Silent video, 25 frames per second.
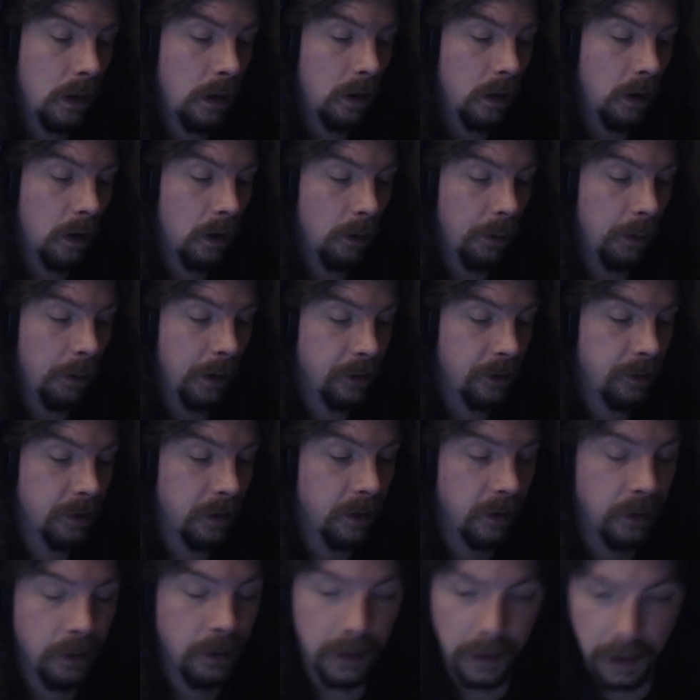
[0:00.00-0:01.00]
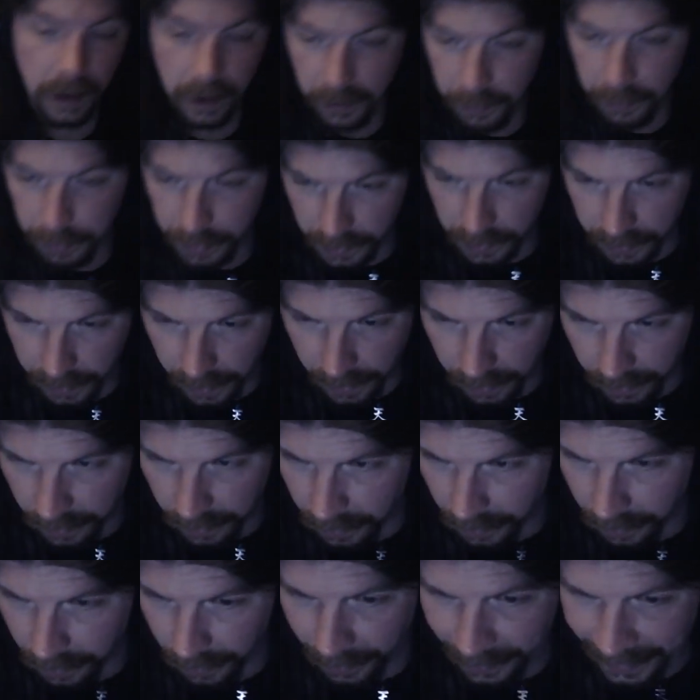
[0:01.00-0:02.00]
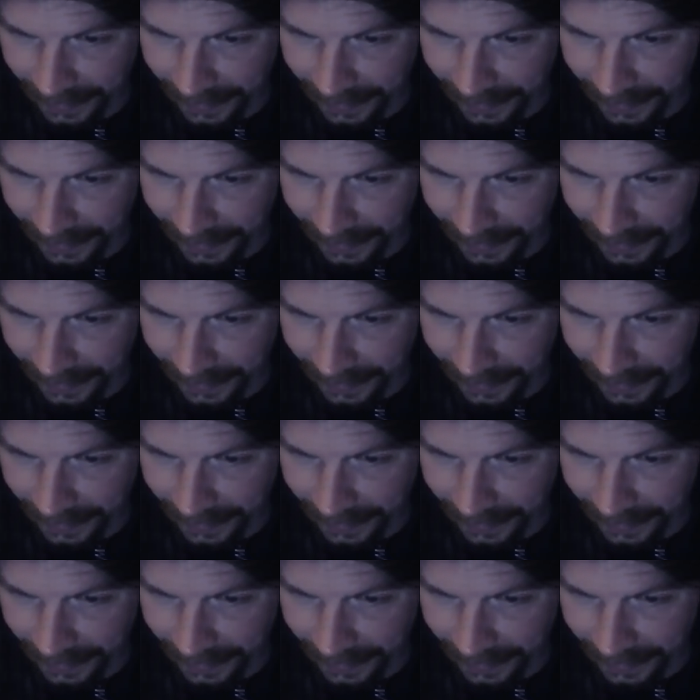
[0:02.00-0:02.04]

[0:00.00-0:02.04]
Oh, wait, I shouldn't do that. It's plugged in. I'm